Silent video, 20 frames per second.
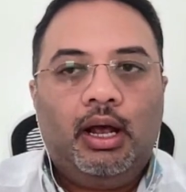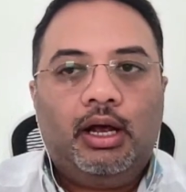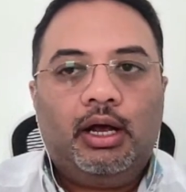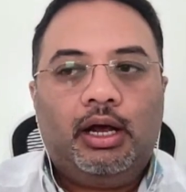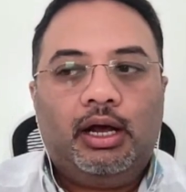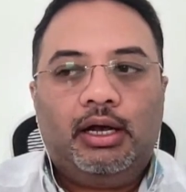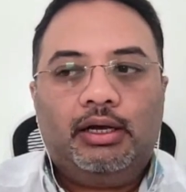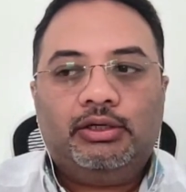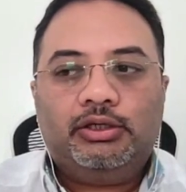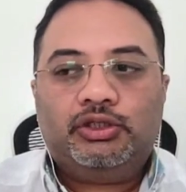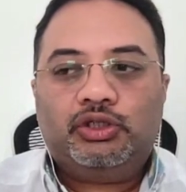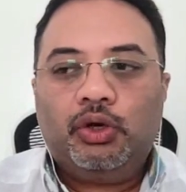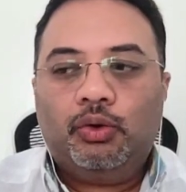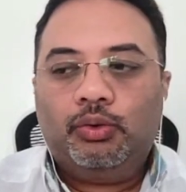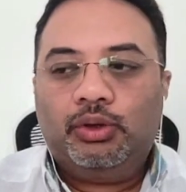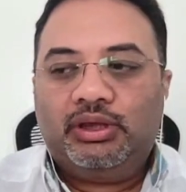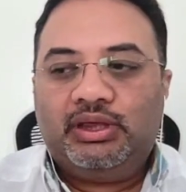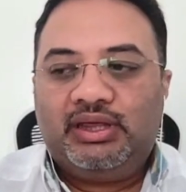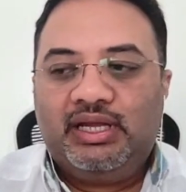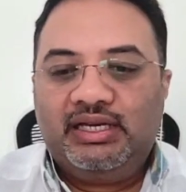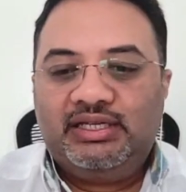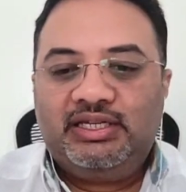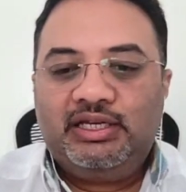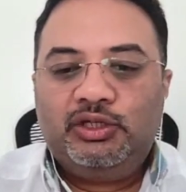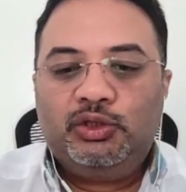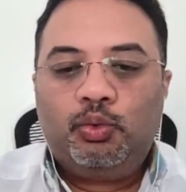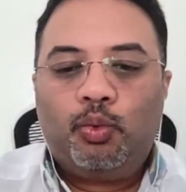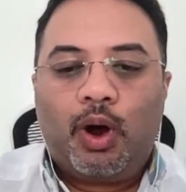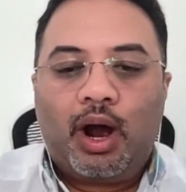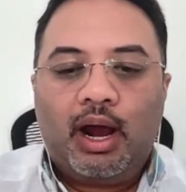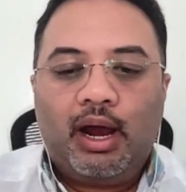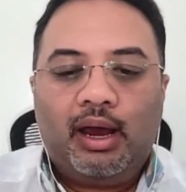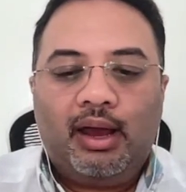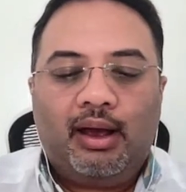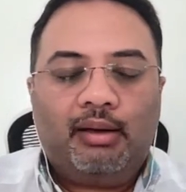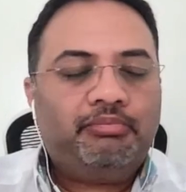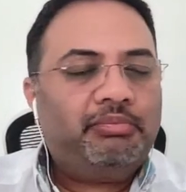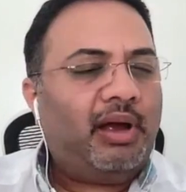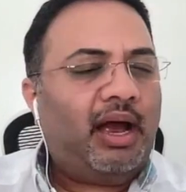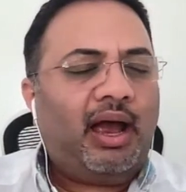Uh, so this is why
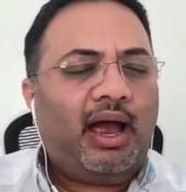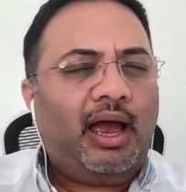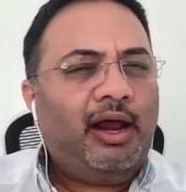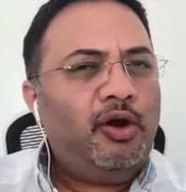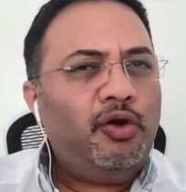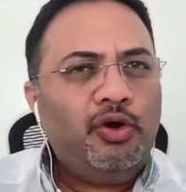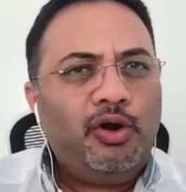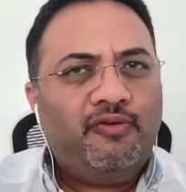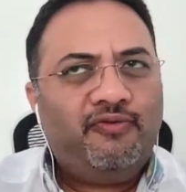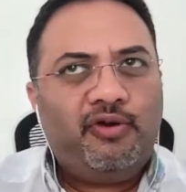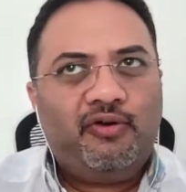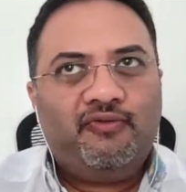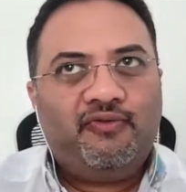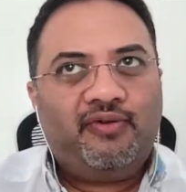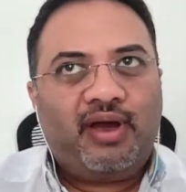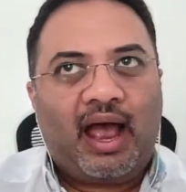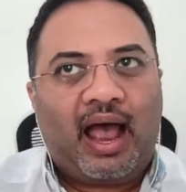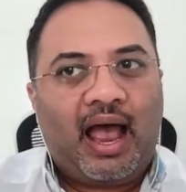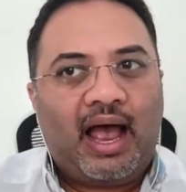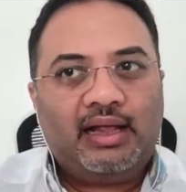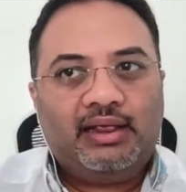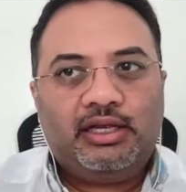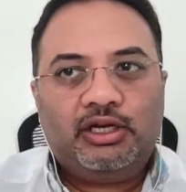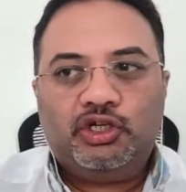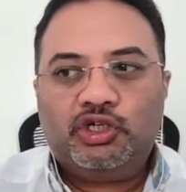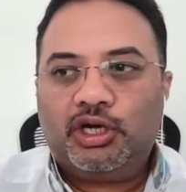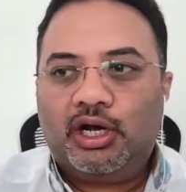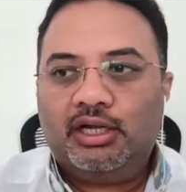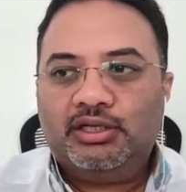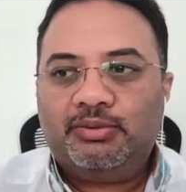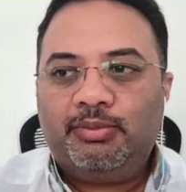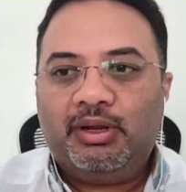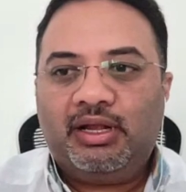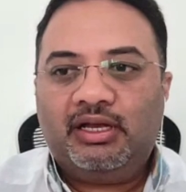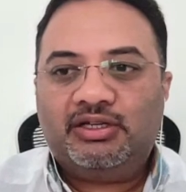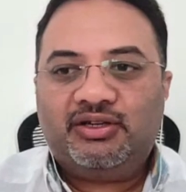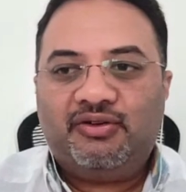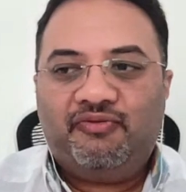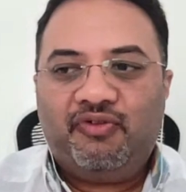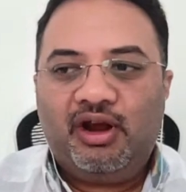um, I don't know if you've had the chance, but
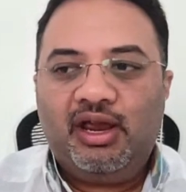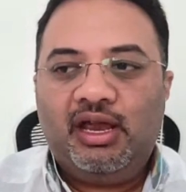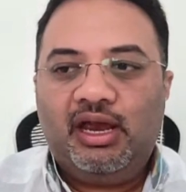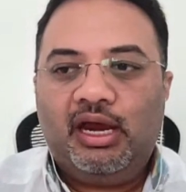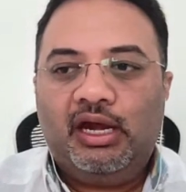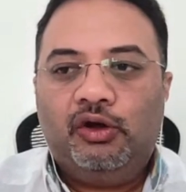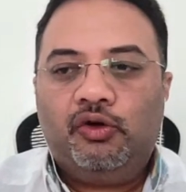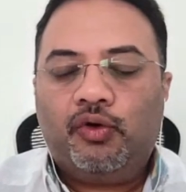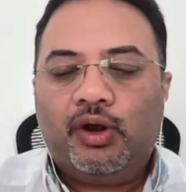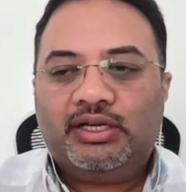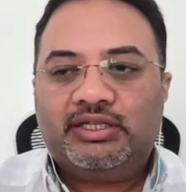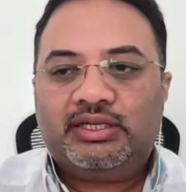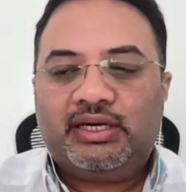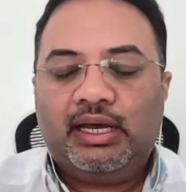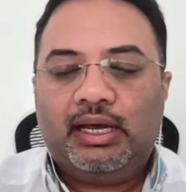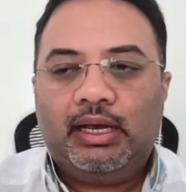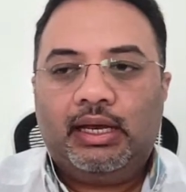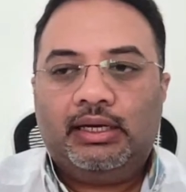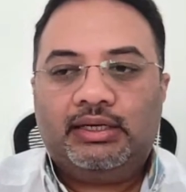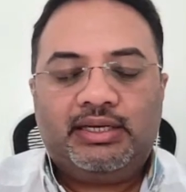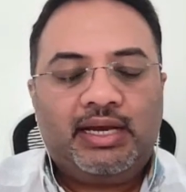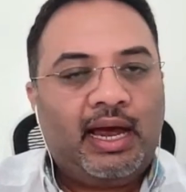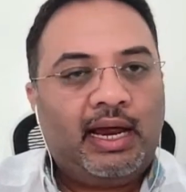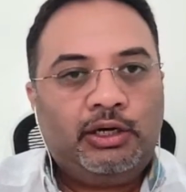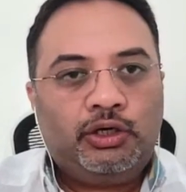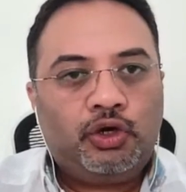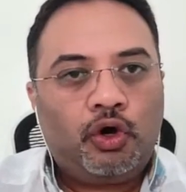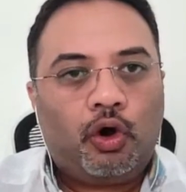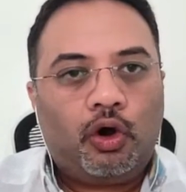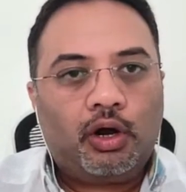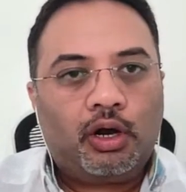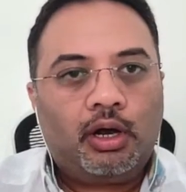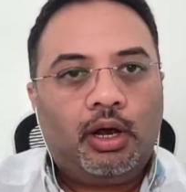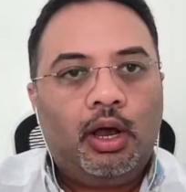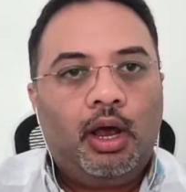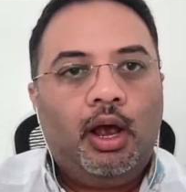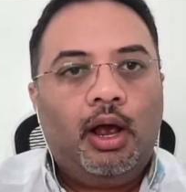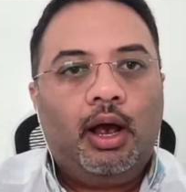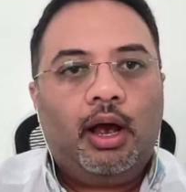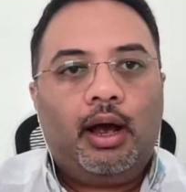there's a very interesting TED talk
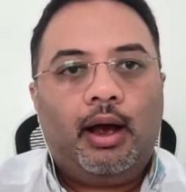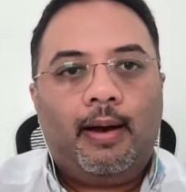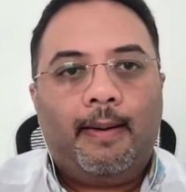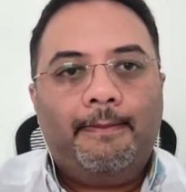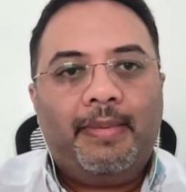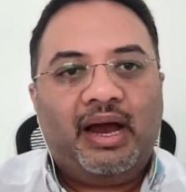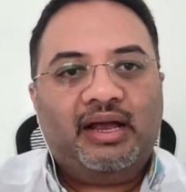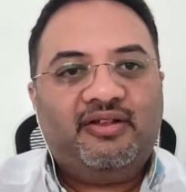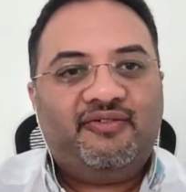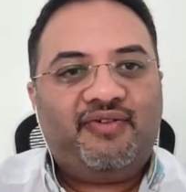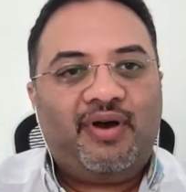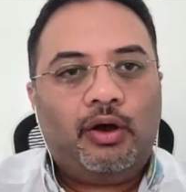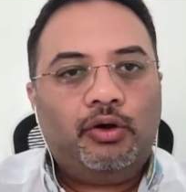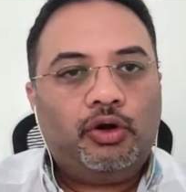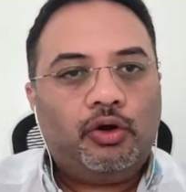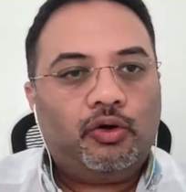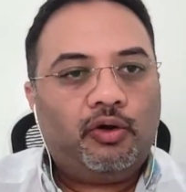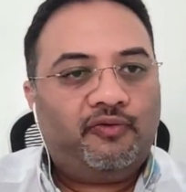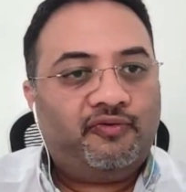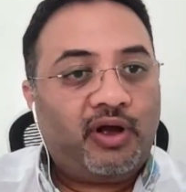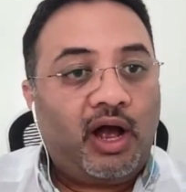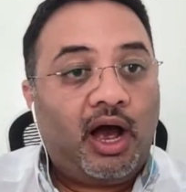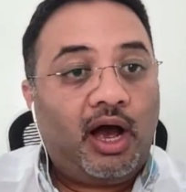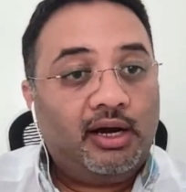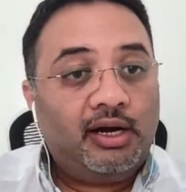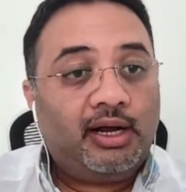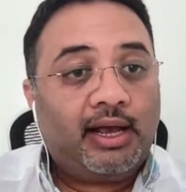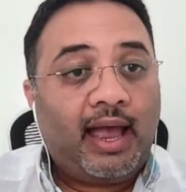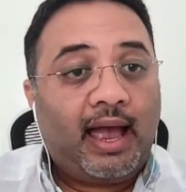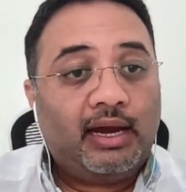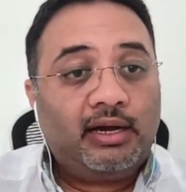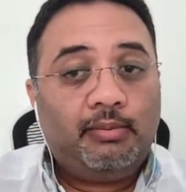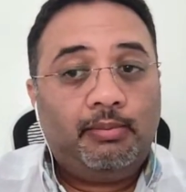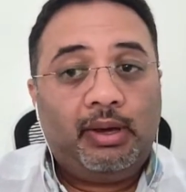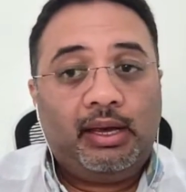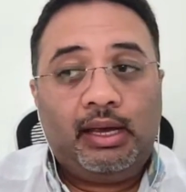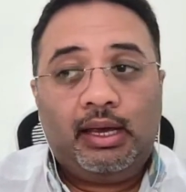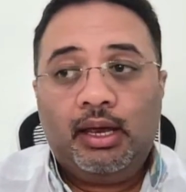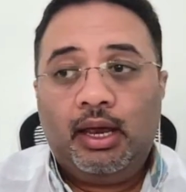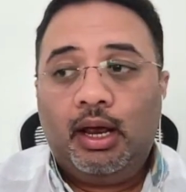uh, by the founder of Khan
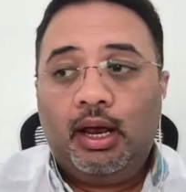Academy